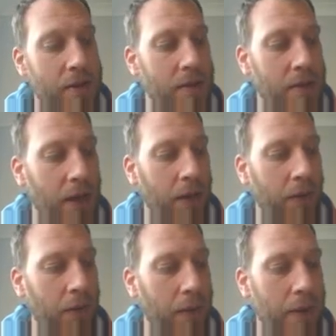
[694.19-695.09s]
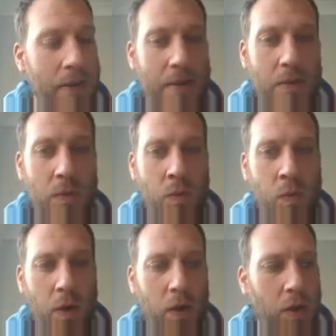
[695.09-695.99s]
So
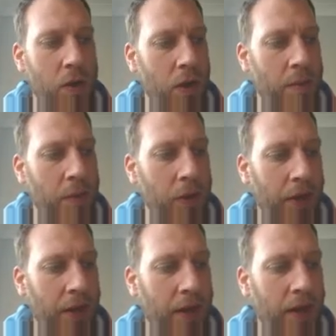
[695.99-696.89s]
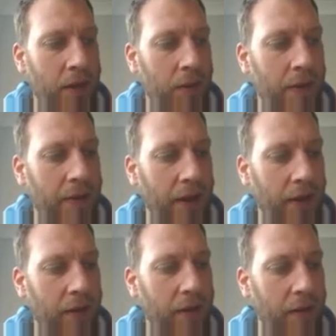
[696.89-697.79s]
what could I put in here, do we think,